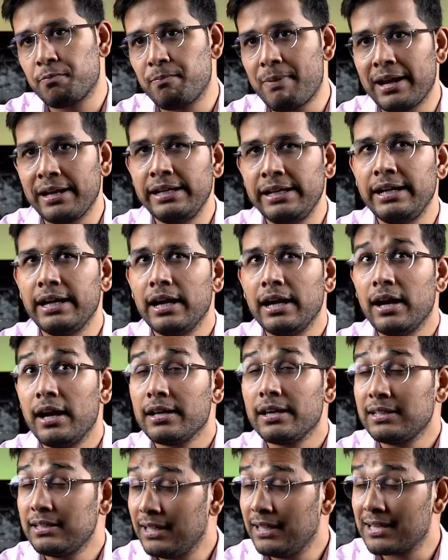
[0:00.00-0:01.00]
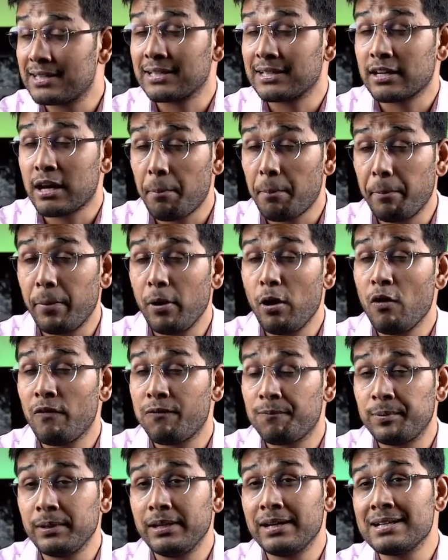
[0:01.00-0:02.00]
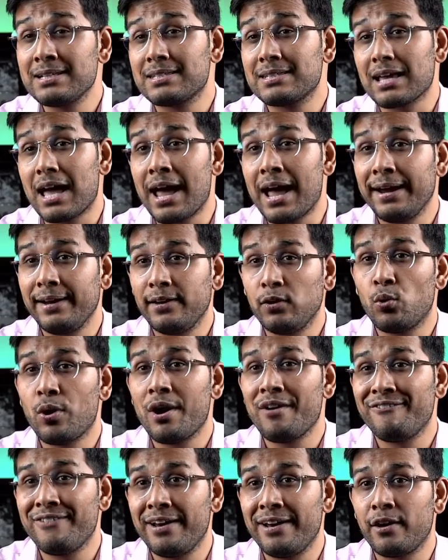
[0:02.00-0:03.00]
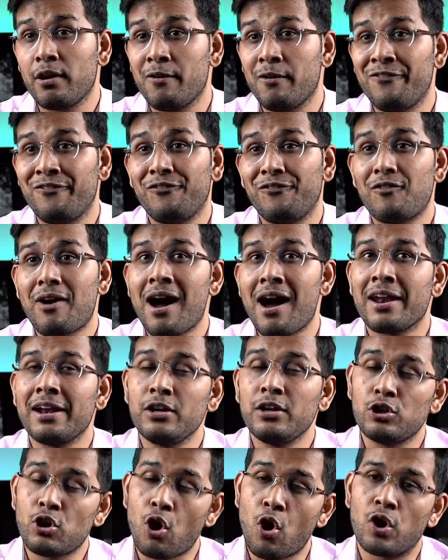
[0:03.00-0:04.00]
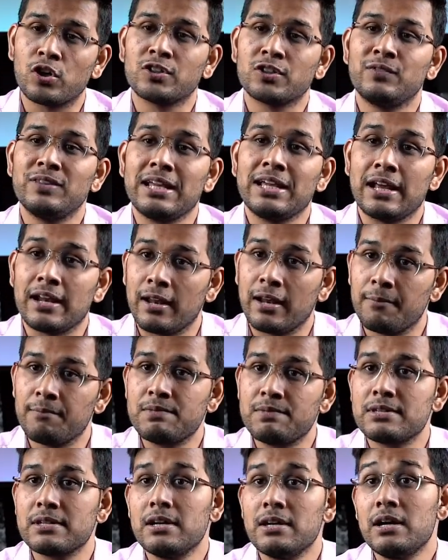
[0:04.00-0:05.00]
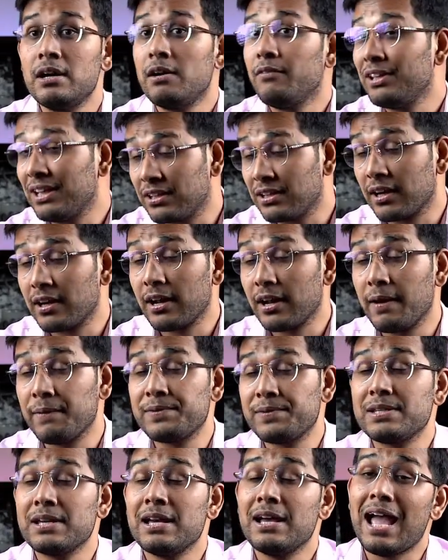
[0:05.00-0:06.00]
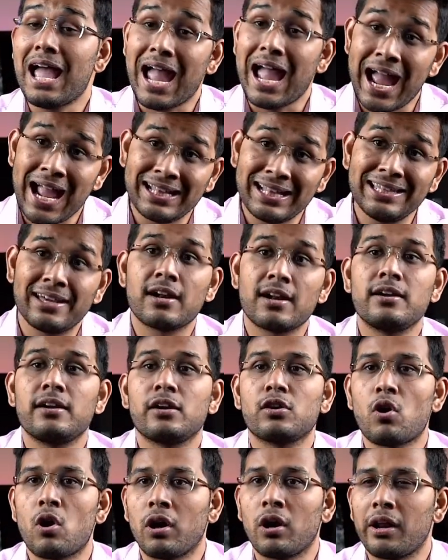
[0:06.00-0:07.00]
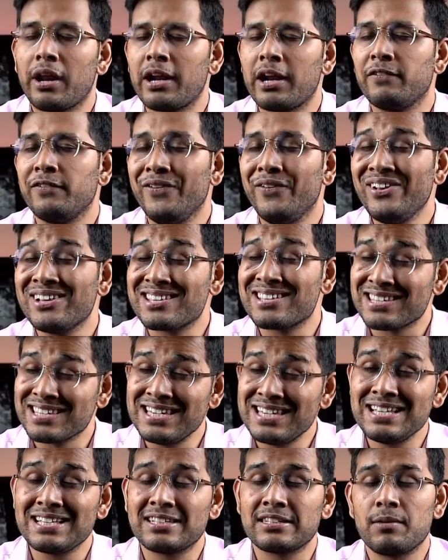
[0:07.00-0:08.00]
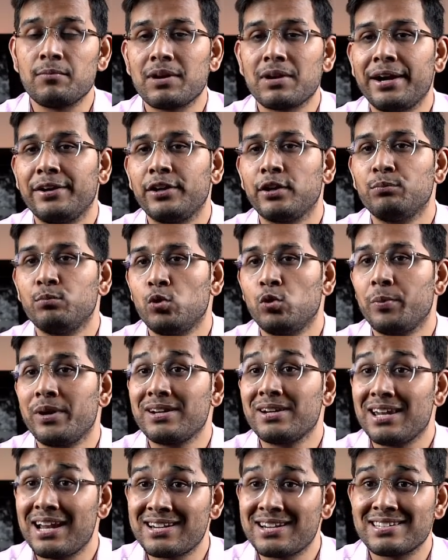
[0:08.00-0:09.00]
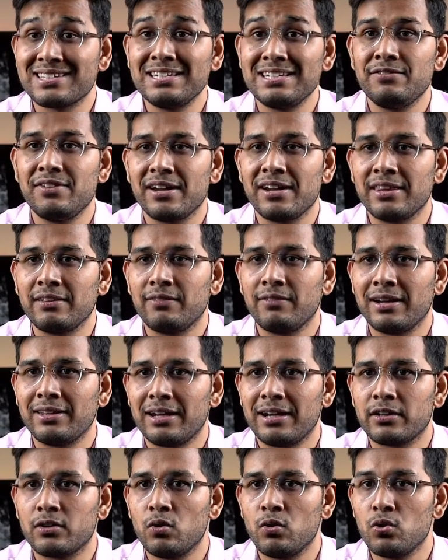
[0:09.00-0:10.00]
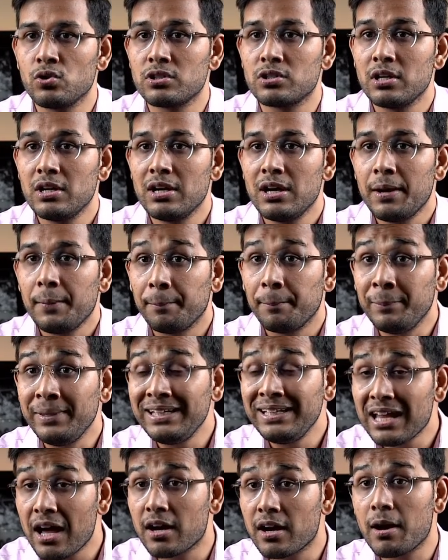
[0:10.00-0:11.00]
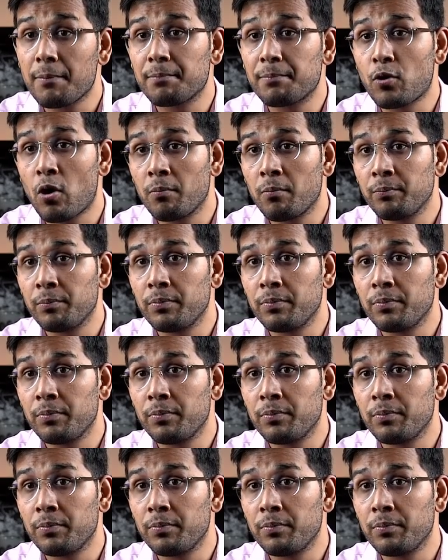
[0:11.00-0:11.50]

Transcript: Bani. Yes, couple of players I know aware of are in talks of the clubs with other clubs. And they are under contract. We will see some kind of movement. Let's see where that goes. Mina Cup